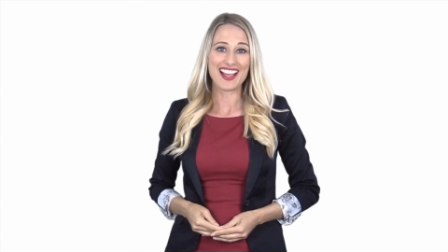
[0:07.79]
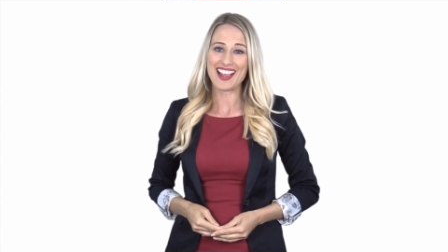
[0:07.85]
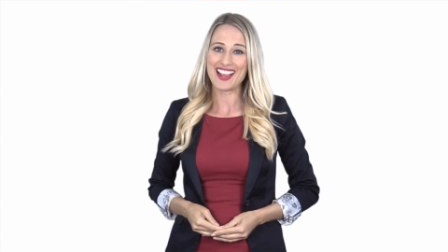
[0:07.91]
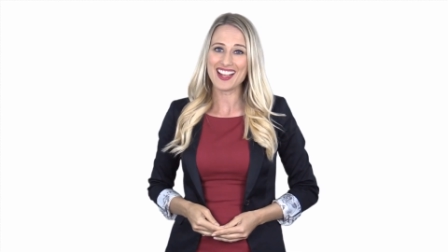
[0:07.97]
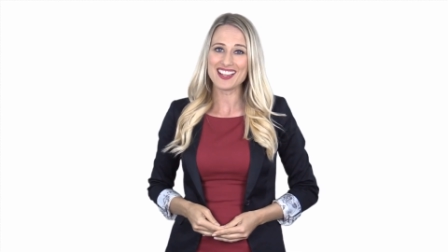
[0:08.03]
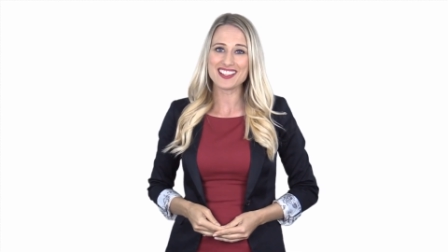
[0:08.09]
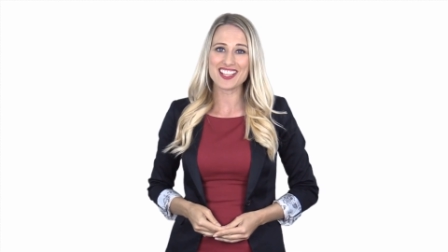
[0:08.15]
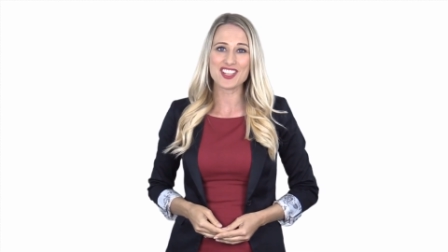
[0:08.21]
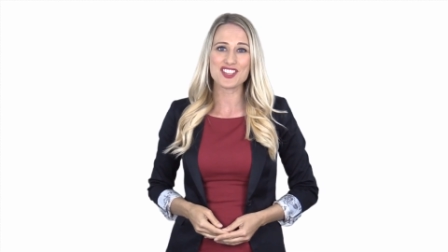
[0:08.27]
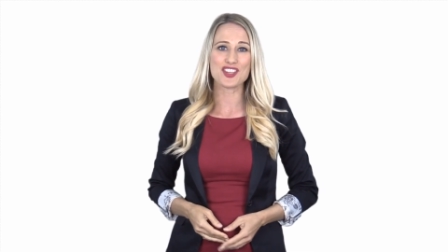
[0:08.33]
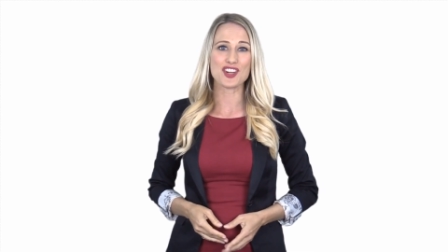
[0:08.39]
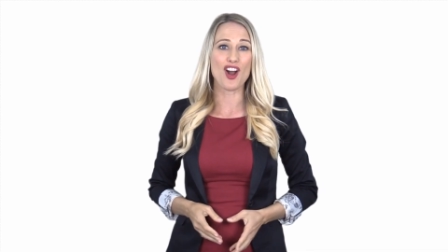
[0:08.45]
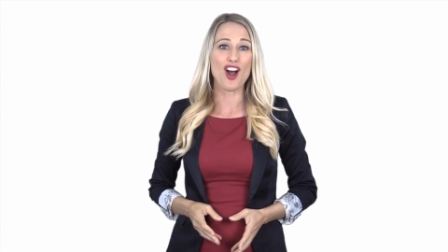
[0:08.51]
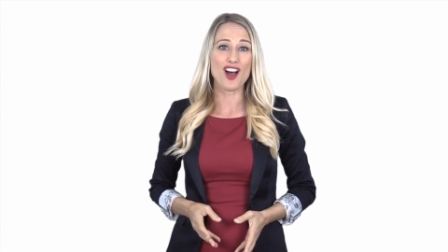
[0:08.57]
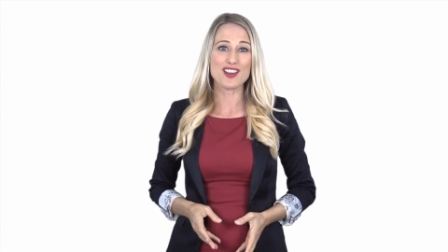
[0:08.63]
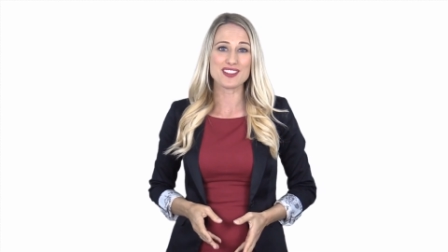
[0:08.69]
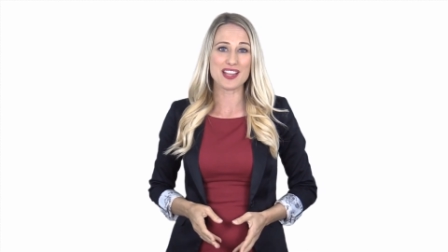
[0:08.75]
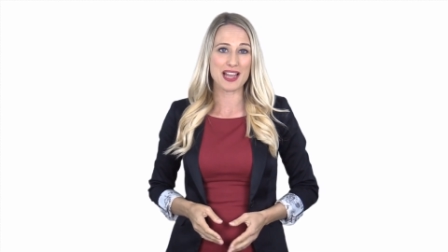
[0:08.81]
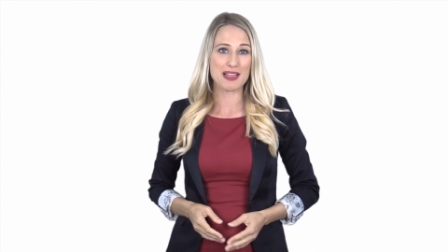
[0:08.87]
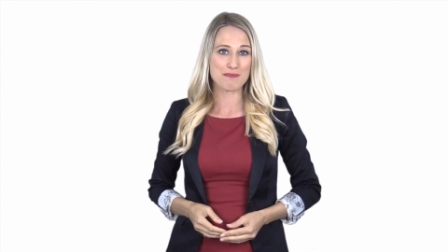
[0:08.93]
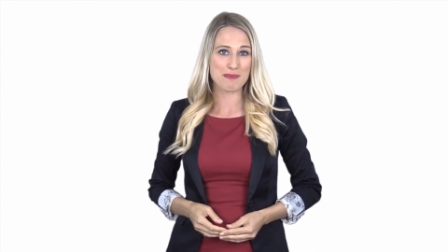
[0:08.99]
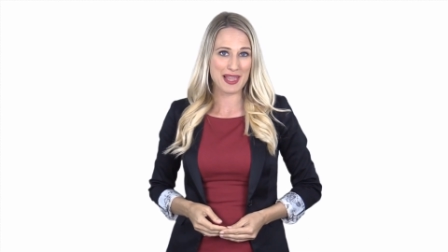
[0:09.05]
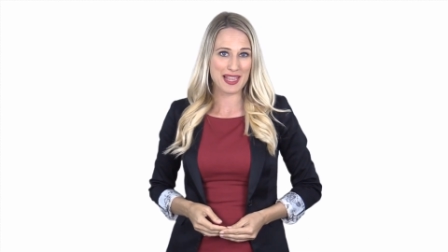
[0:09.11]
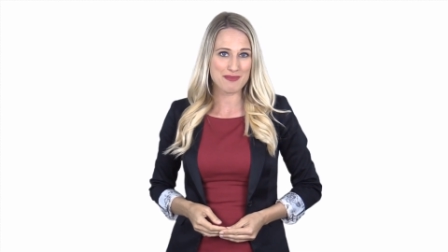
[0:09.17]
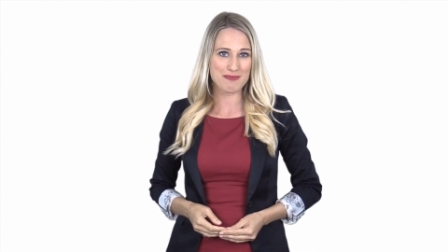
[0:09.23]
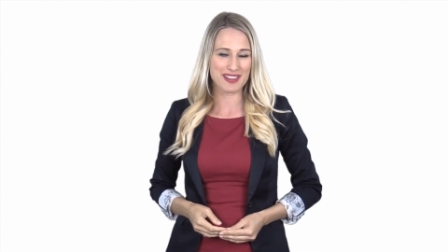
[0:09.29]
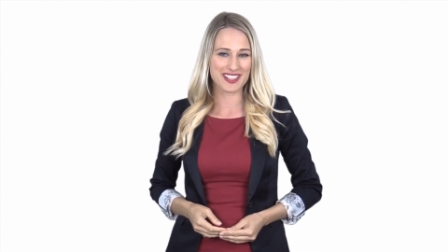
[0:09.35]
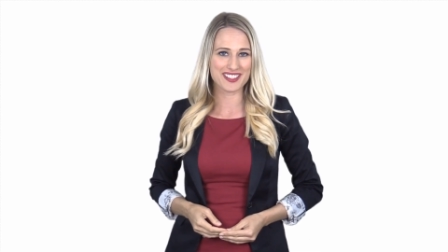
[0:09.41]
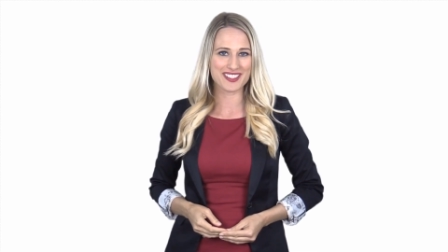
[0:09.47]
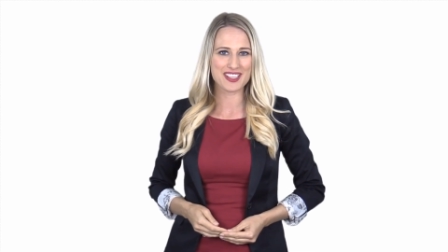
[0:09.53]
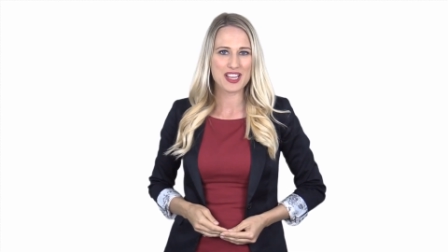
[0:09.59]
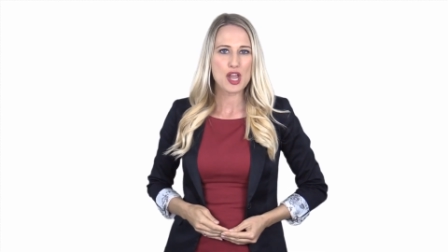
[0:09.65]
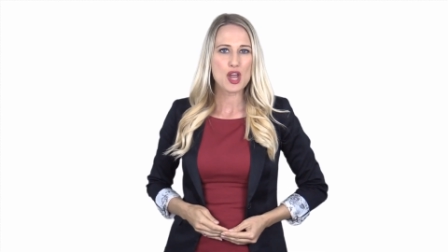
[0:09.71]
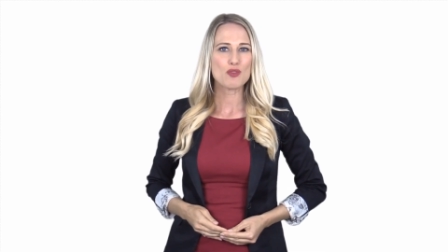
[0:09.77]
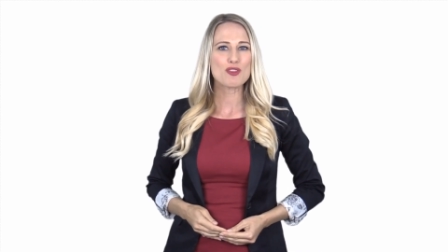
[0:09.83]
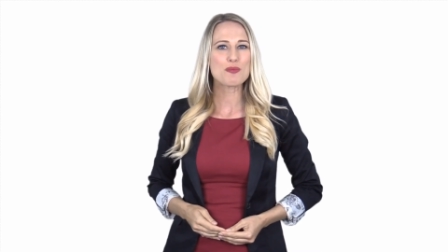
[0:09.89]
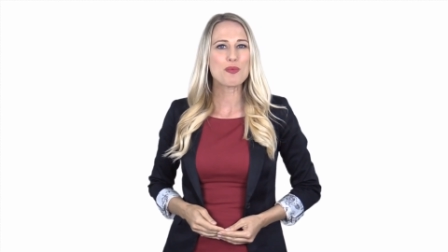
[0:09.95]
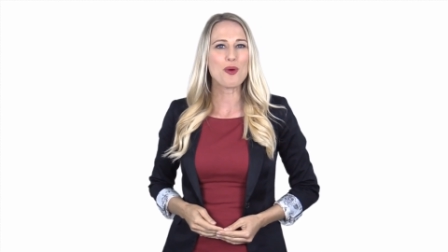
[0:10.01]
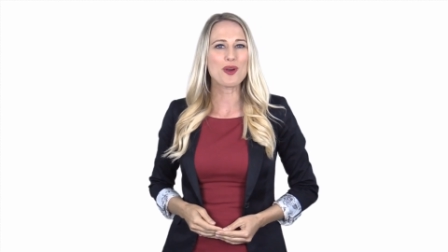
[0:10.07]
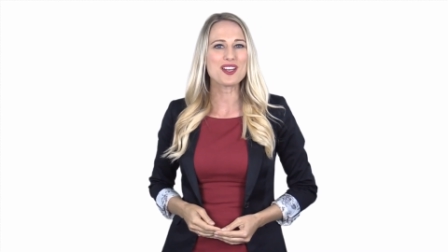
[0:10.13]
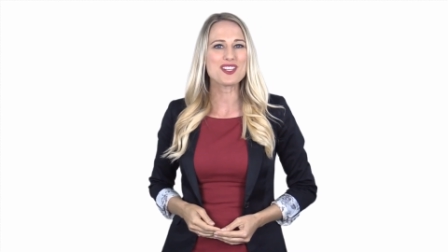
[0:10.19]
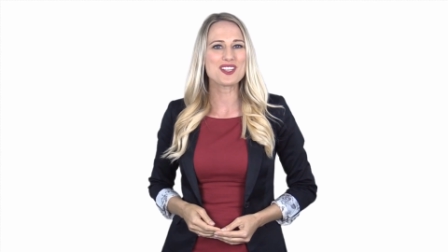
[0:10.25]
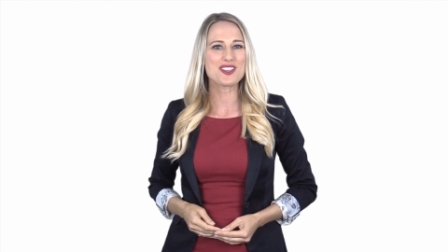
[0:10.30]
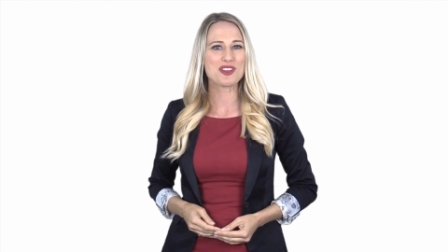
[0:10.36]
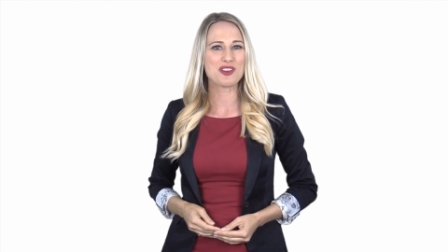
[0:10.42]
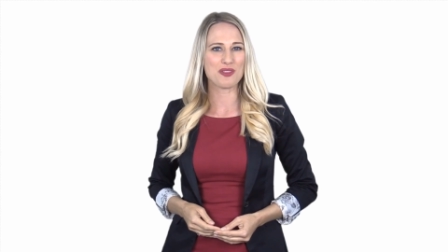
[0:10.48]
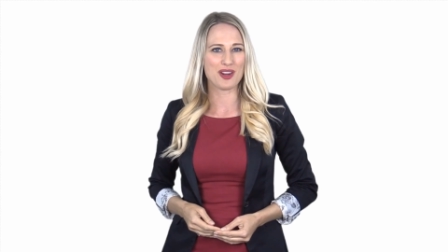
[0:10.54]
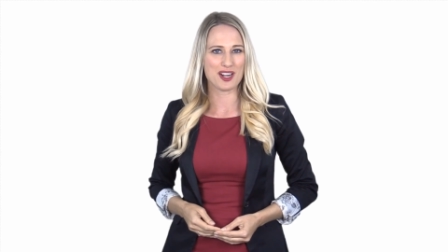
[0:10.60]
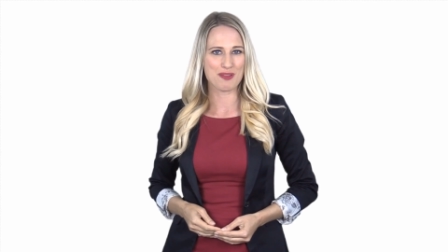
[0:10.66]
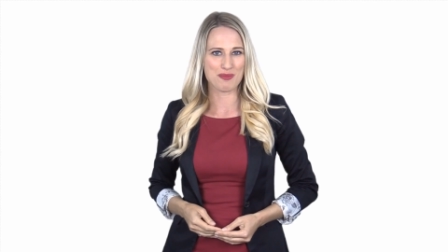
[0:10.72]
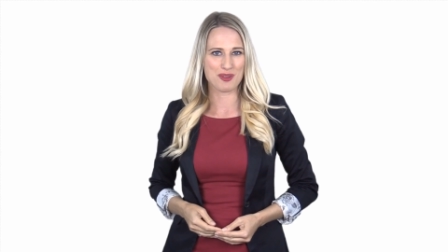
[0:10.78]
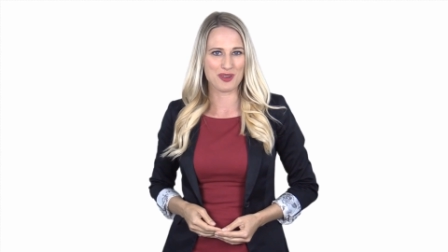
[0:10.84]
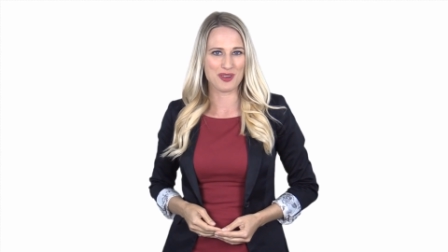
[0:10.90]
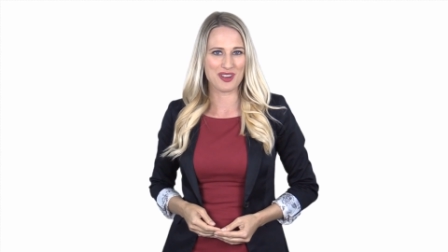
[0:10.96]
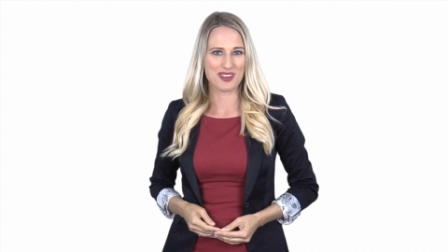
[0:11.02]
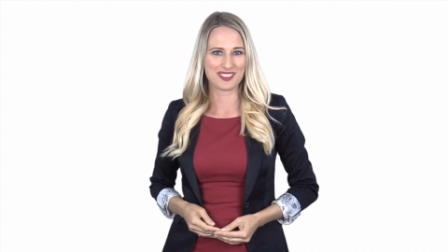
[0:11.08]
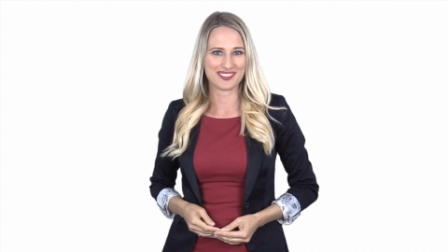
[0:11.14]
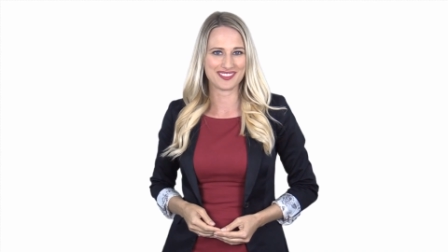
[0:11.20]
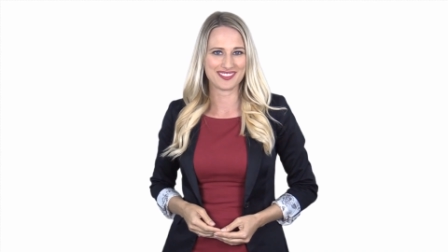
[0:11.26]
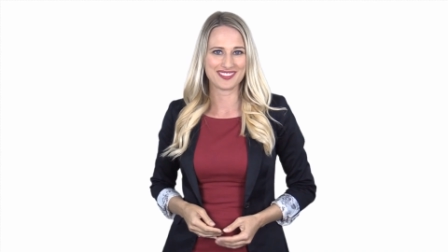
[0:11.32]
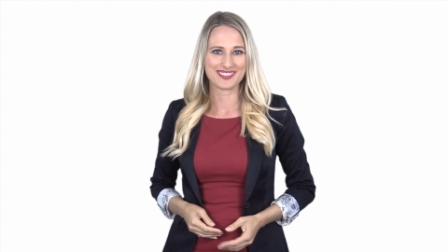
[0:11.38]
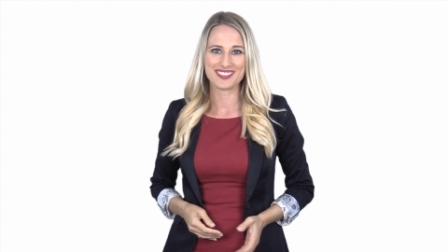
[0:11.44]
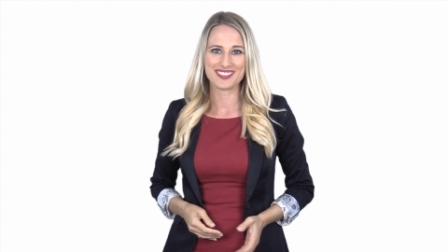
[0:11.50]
and get your on-time payments reported to the credit bureau.